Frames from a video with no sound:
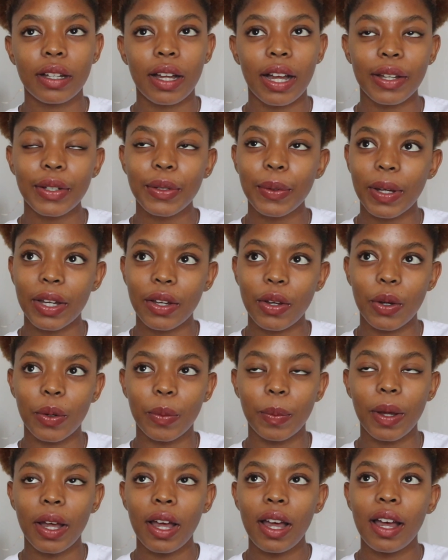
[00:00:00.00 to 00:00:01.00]
How do I
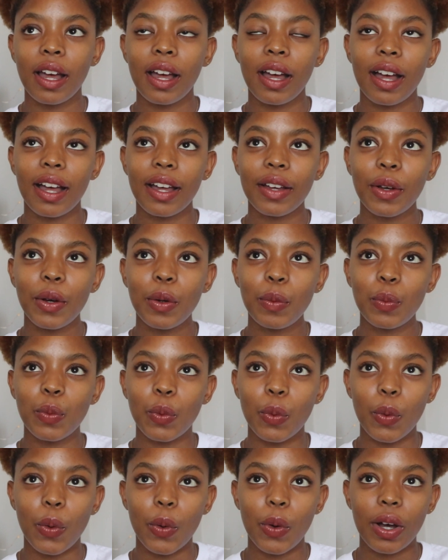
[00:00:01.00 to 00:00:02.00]
cope? I cope
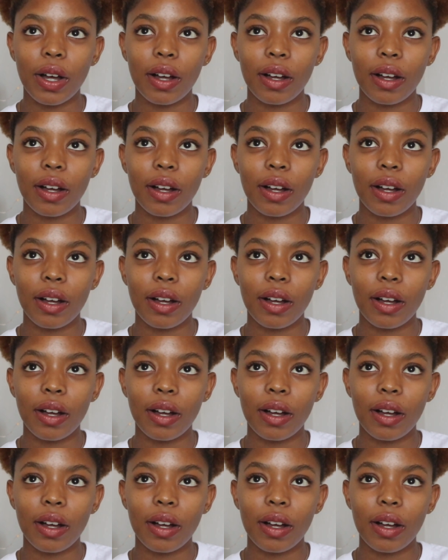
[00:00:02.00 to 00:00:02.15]
well.